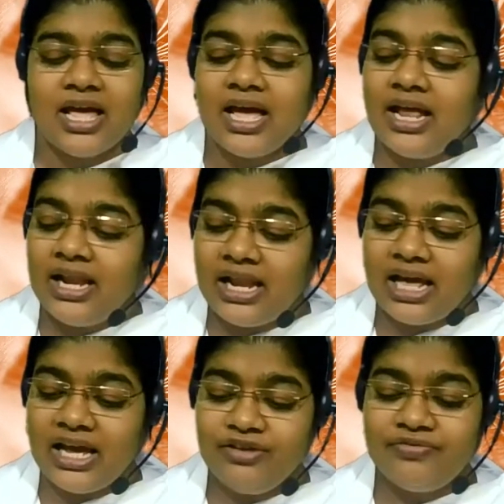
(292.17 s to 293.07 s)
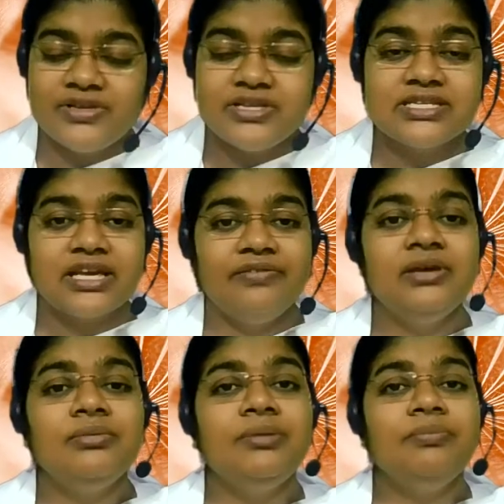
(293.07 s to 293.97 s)
Life is giving
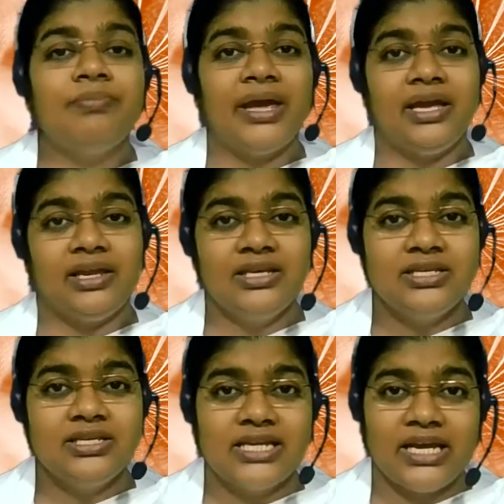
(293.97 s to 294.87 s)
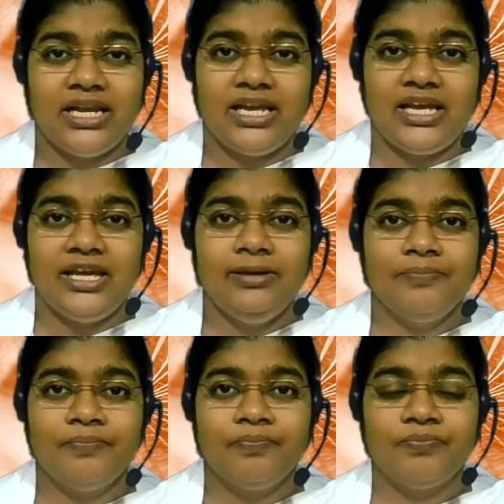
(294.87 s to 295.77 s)
me pain daily,
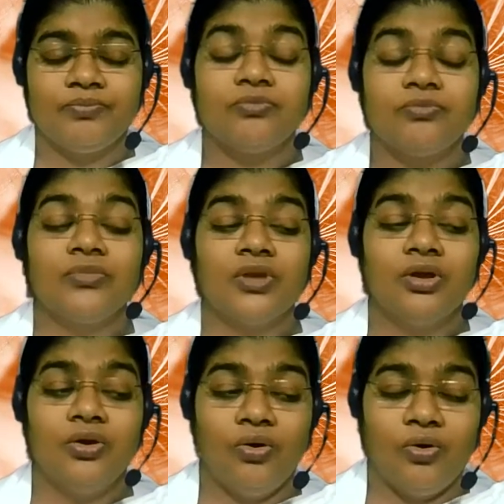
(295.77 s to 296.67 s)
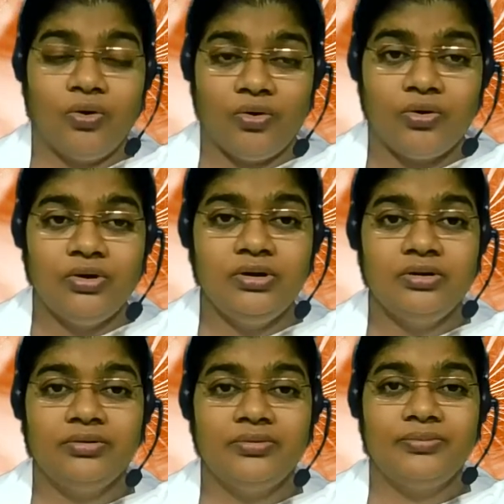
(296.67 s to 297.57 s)
or
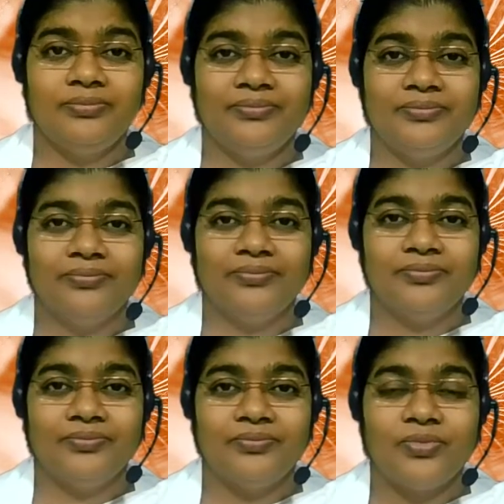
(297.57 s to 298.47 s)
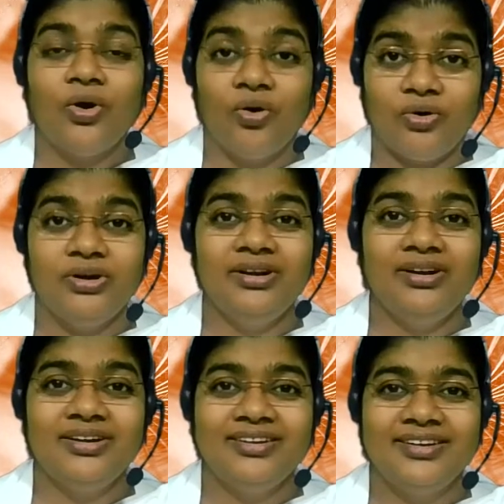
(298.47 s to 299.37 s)
or
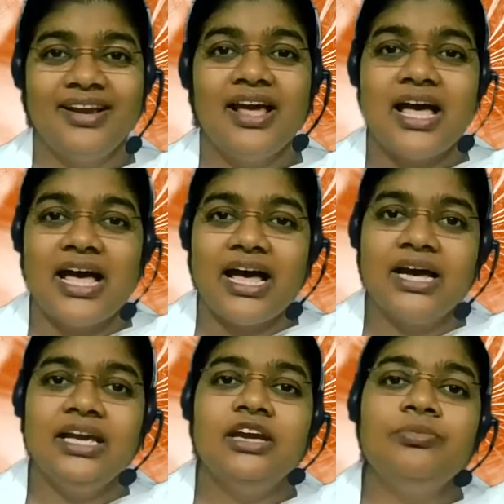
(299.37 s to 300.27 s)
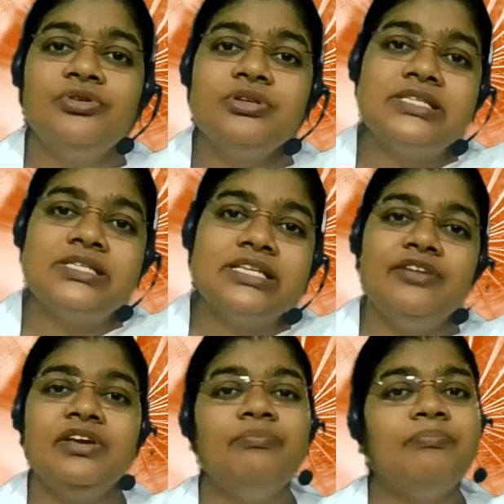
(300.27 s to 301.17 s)
I am receiving
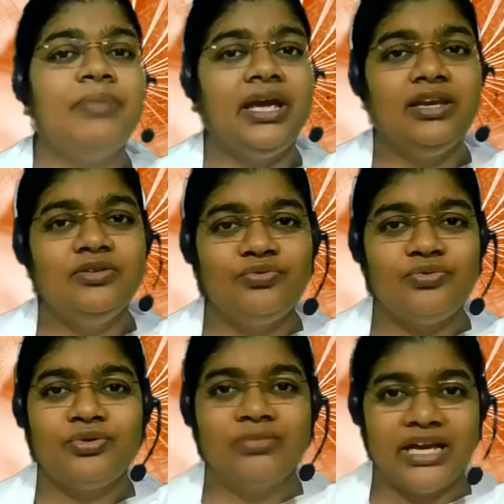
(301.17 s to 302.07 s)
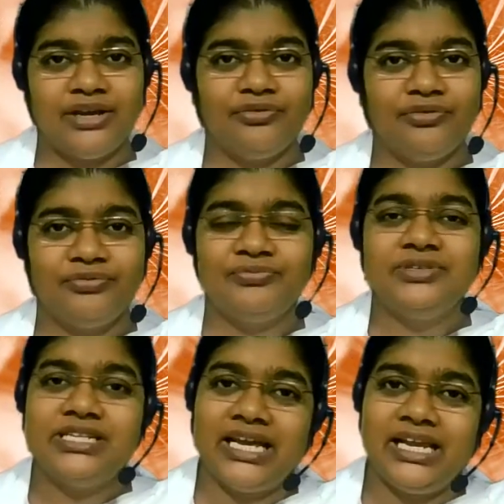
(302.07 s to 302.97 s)
pain from life
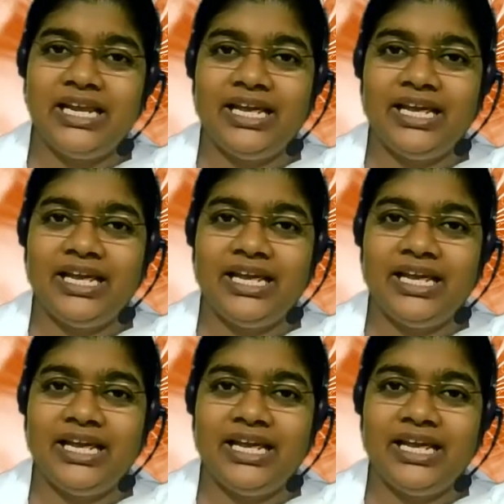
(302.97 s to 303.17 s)
daily.